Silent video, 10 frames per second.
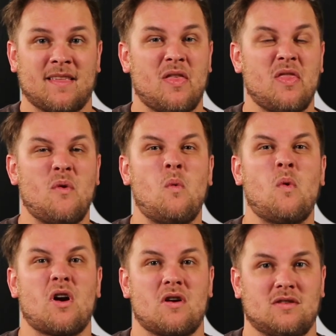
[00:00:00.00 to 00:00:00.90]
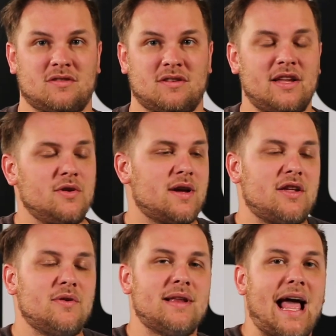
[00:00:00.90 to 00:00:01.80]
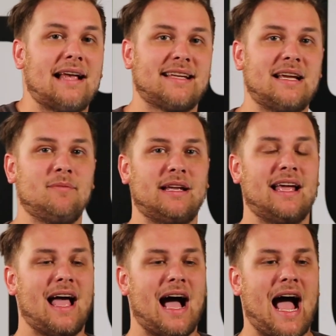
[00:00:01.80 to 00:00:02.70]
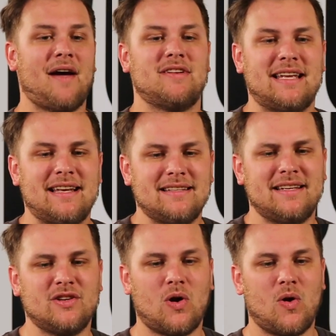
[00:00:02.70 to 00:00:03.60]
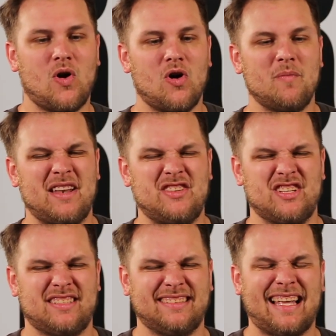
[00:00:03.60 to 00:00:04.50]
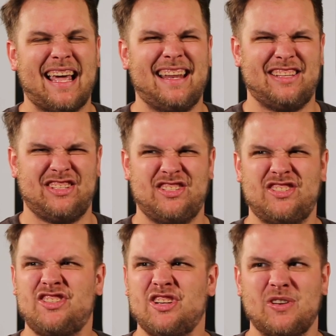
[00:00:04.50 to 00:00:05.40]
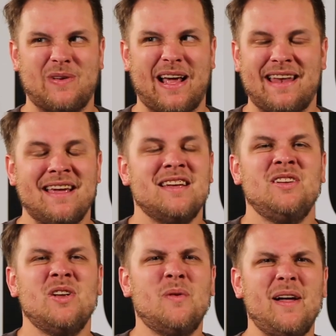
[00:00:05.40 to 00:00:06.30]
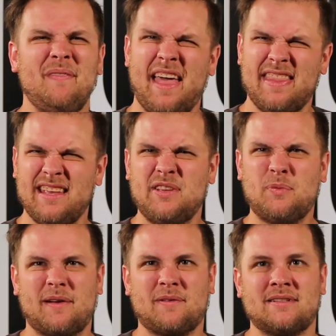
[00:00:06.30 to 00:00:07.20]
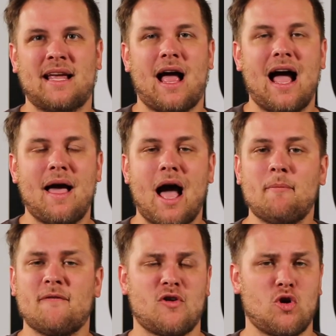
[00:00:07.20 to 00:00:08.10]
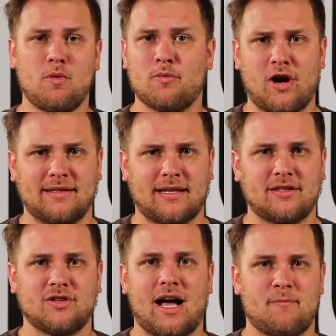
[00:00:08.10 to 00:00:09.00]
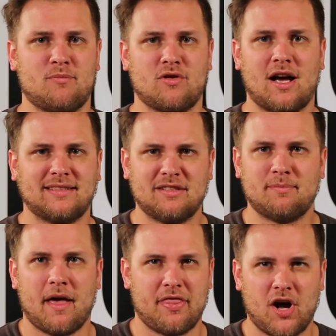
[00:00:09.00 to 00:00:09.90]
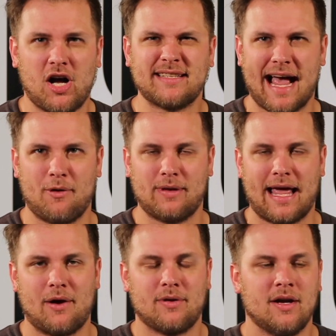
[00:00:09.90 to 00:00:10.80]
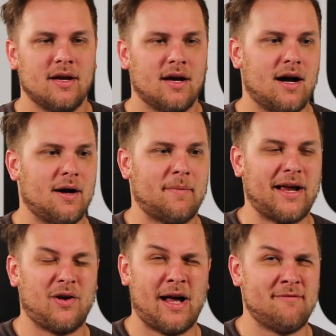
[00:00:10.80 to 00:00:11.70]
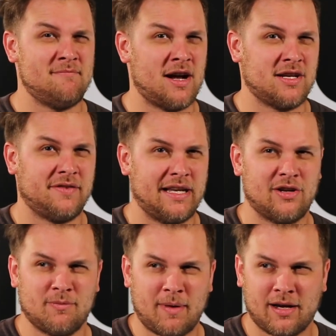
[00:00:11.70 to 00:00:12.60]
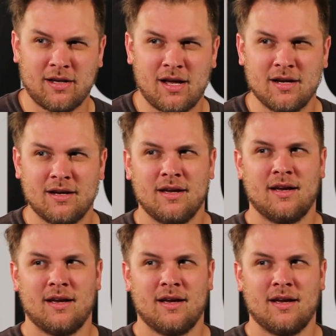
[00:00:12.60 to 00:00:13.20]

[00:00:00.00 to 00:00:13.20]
The worst. You can ask Emily. I have a tendency to go home and just let it stew. And you know what? This is what I'm going to say. I'm a verbal processor. I process my thoughts out loud. I don't have much of an inner monologue.